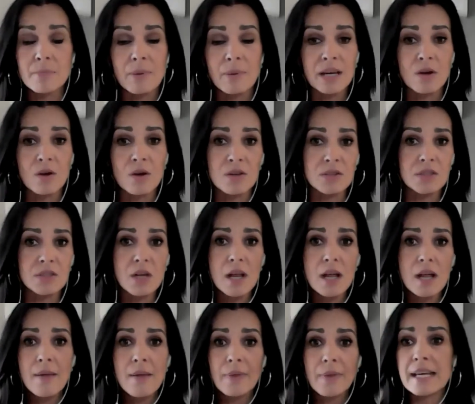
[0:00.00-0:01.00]
because
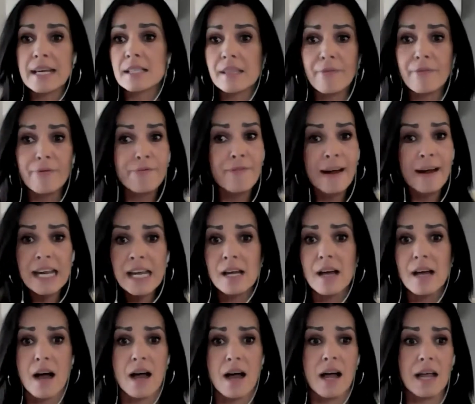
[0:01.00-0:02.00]
he's the funny
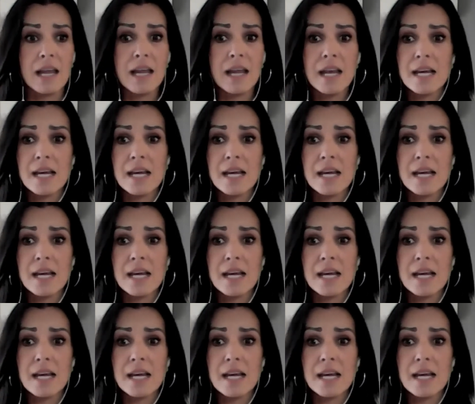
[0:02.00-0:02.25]
guy.